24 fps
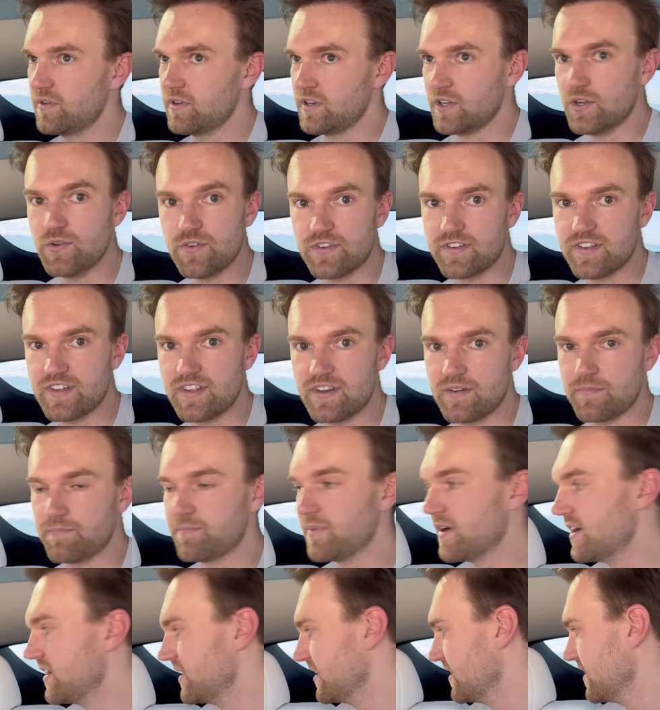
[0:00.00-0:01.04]
use it,
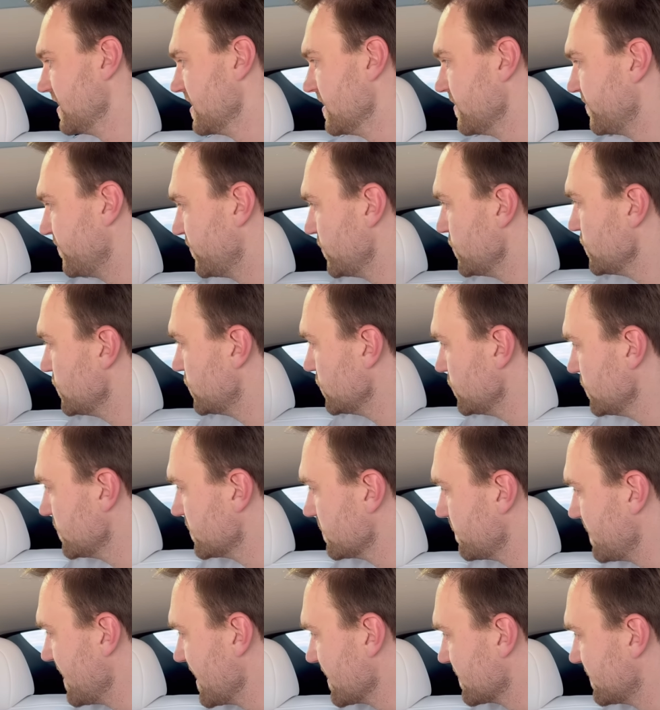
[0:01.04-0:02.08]
but if you do use the
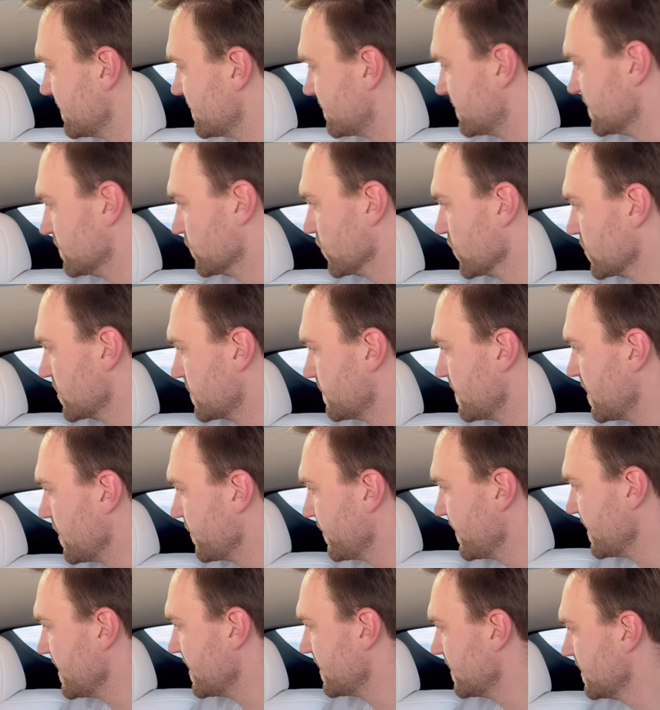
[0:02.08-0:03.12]
back seats and you're worried about
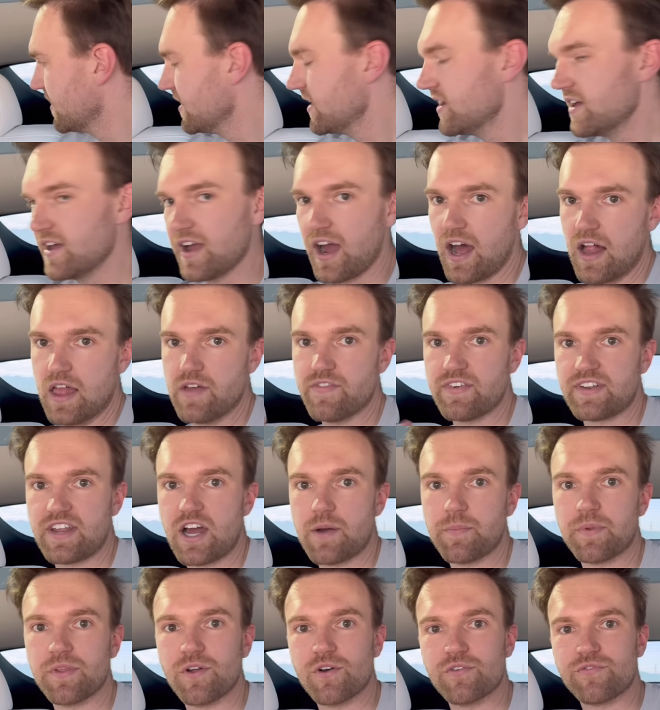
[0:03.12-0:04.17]
that, I'll leave it down
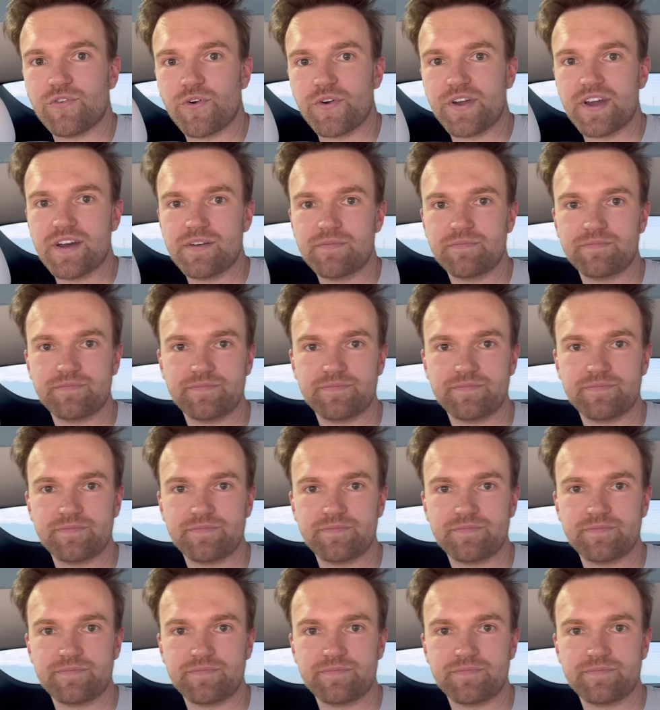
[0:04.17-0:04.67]
below for you.